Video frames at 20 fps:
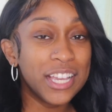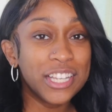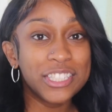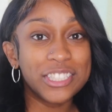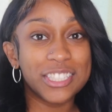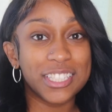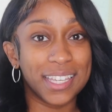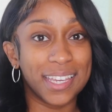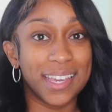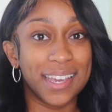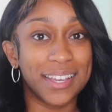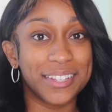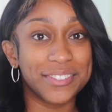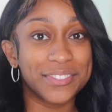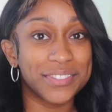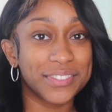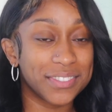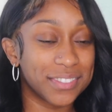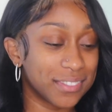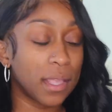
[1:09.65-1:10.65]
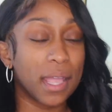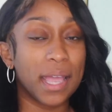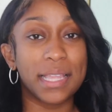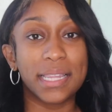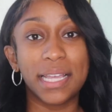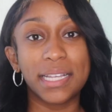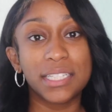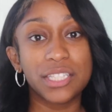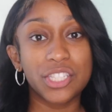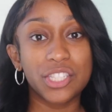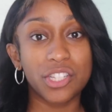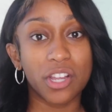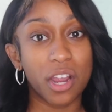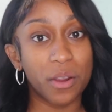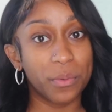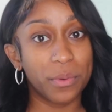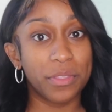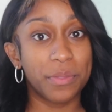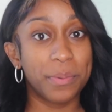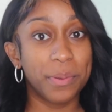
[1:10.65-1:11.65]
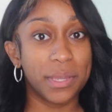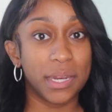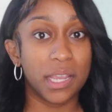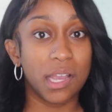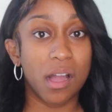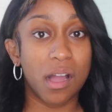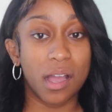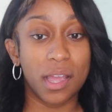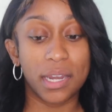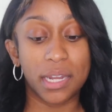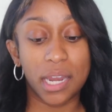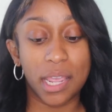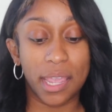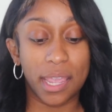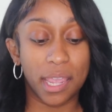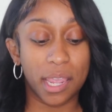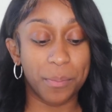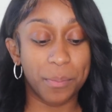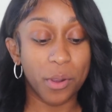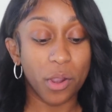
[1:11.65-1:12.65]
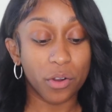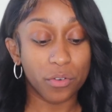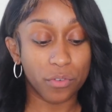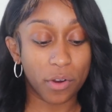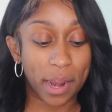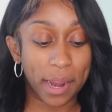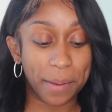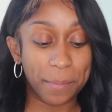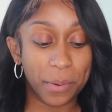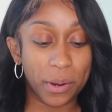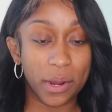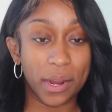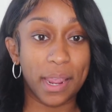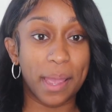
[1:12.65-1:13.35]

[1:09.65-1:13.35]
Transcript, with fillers: So yeah, I like to start with putting on a primer.